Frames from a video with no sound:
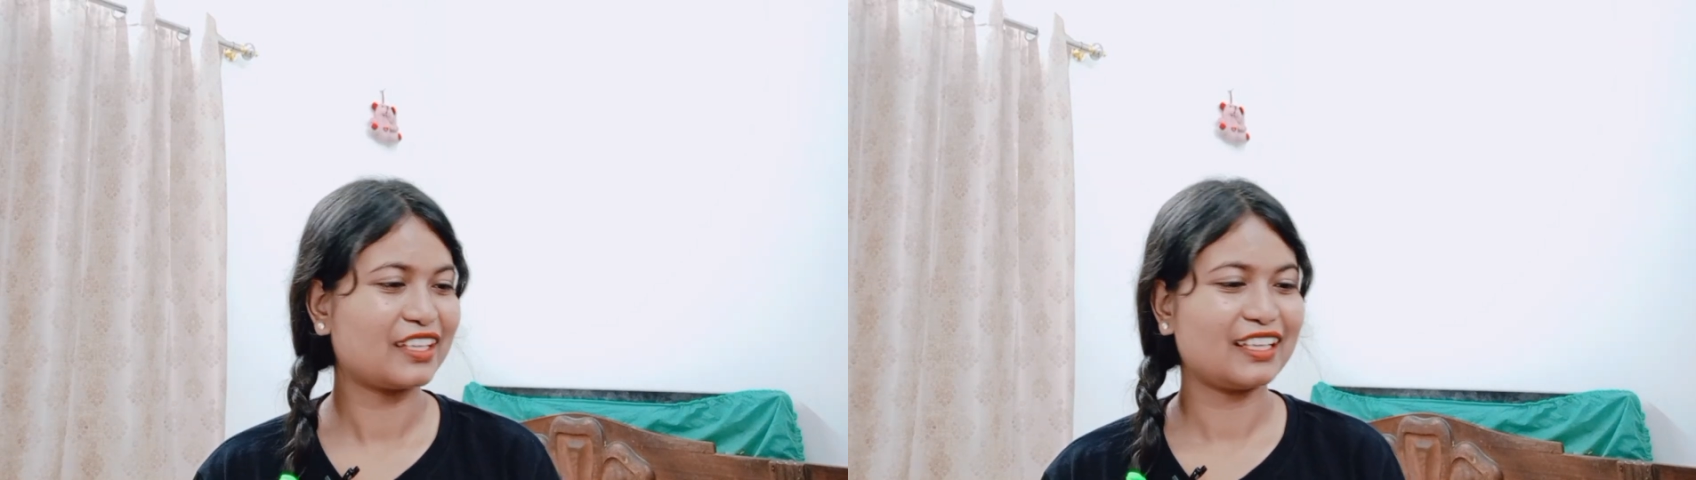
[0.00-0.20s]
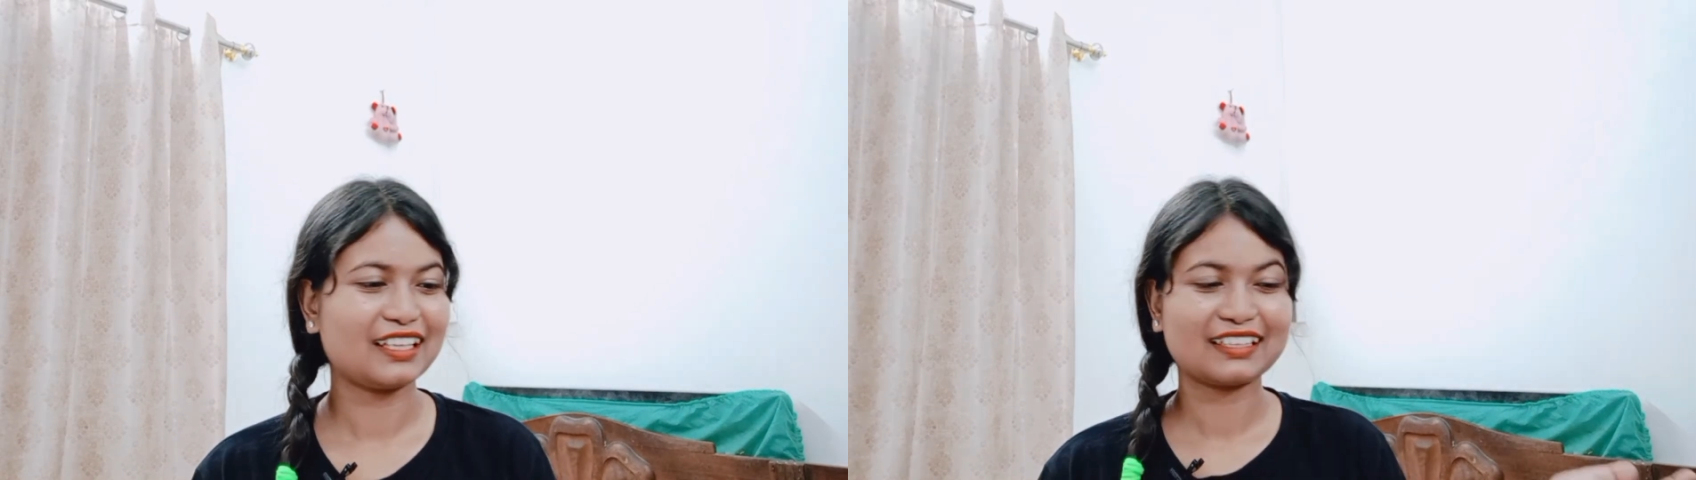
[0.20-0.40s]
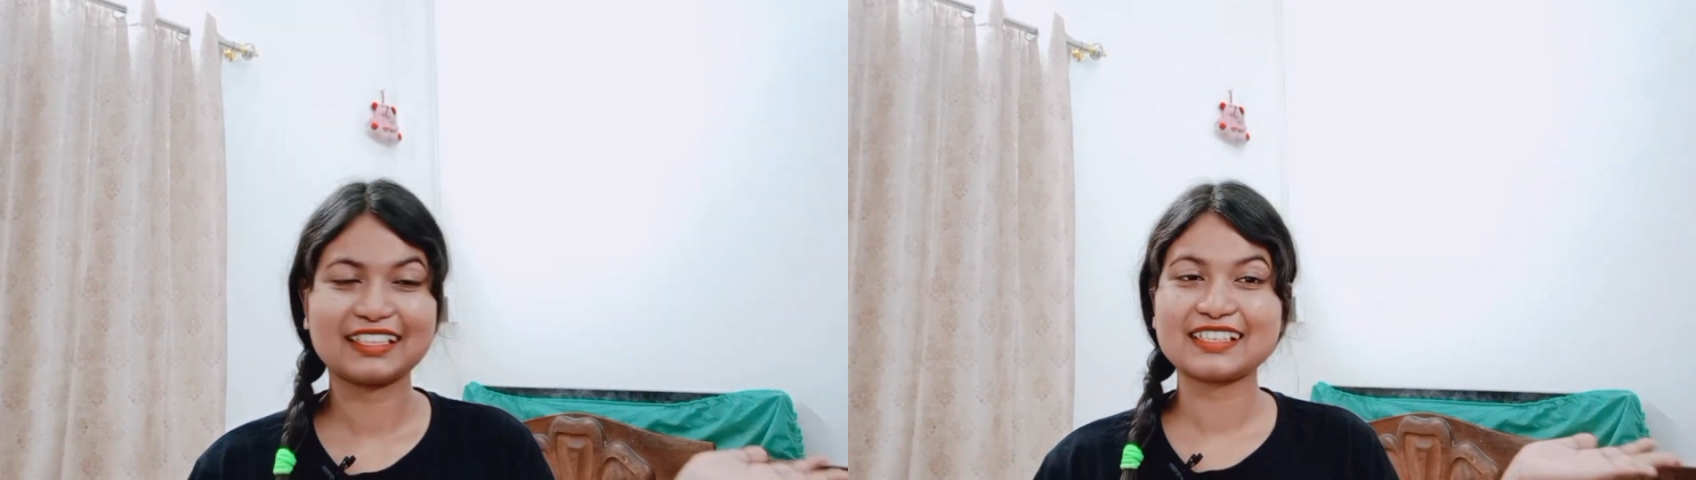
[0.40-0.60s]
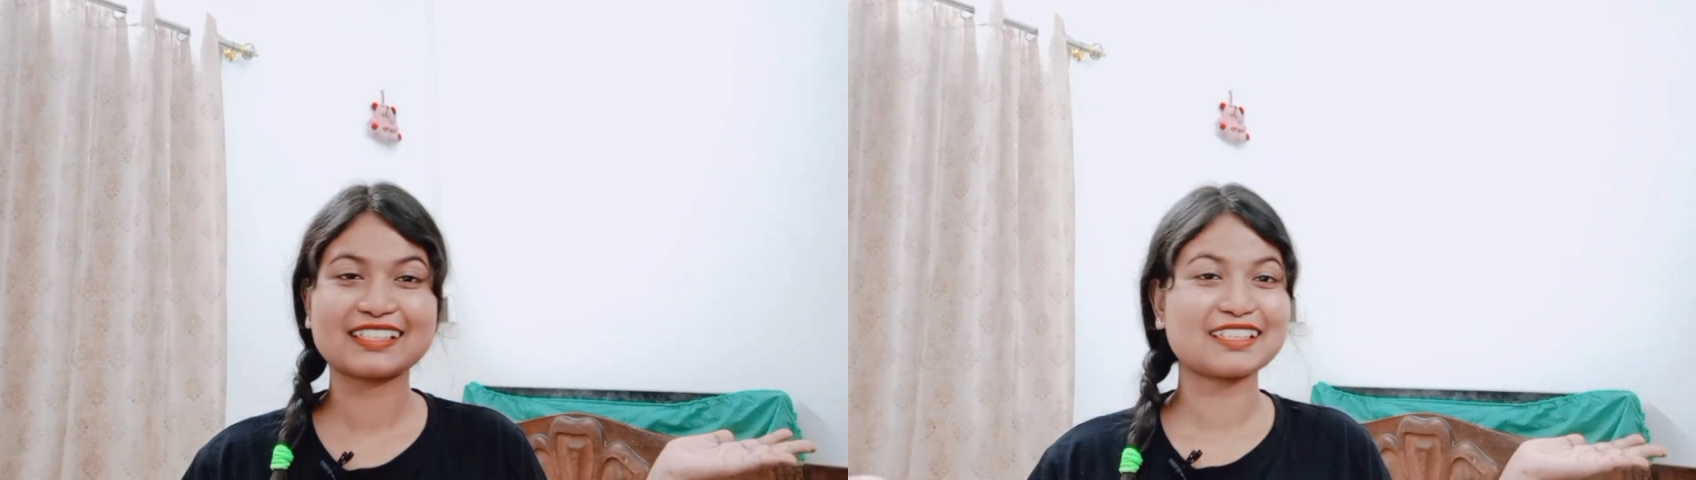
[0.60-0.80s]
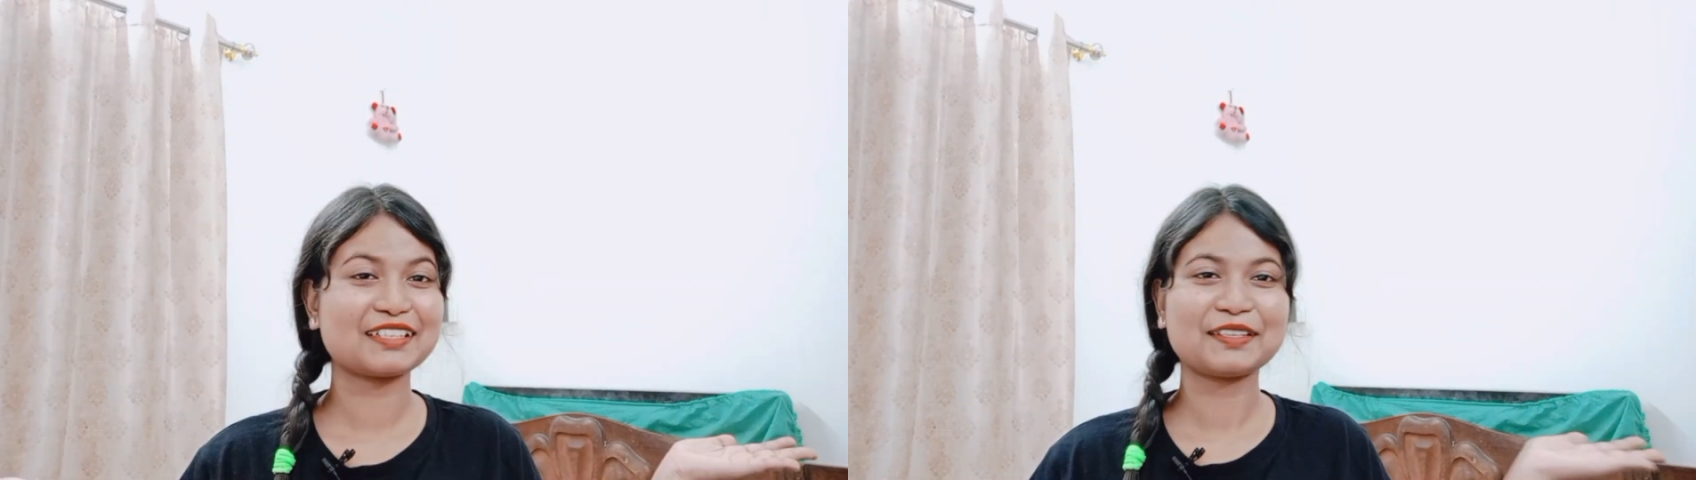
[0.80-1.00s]
And
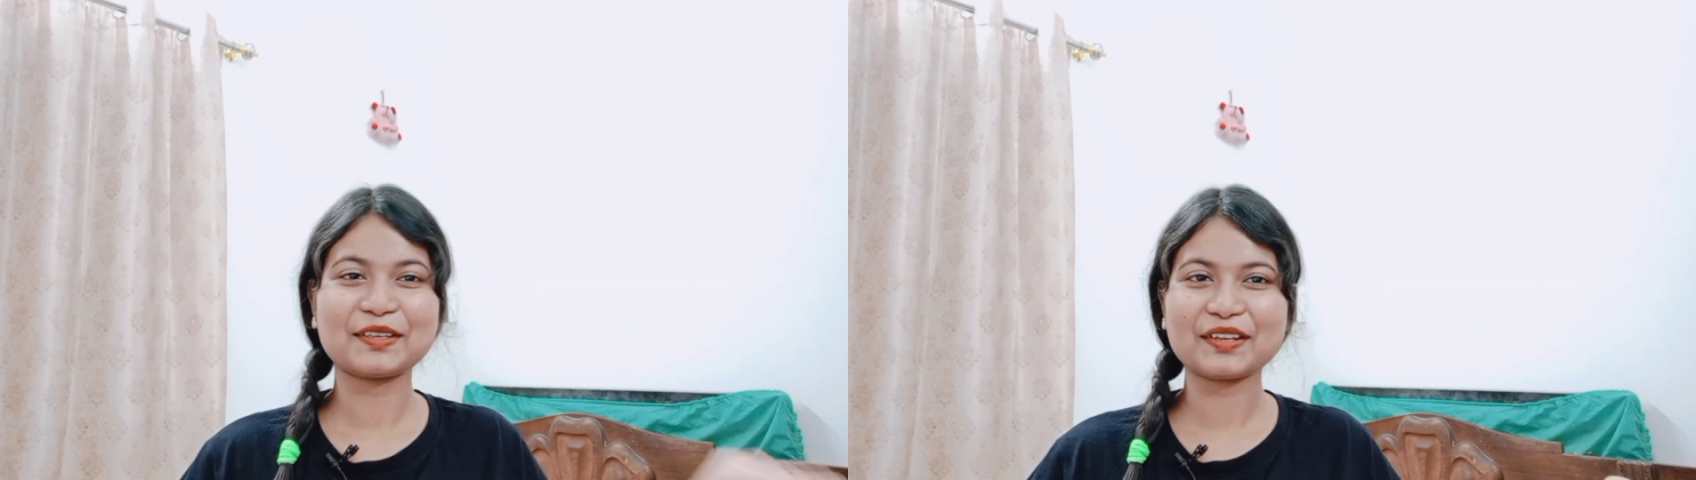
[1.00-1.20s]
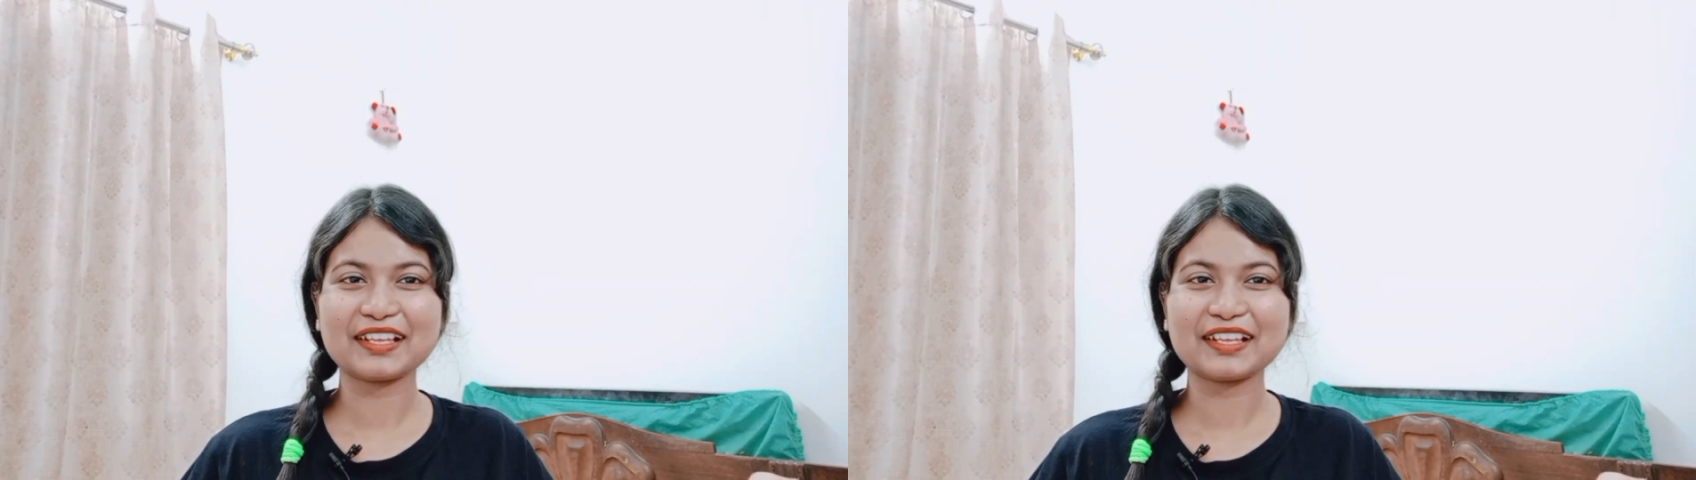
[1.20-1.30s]
it's neon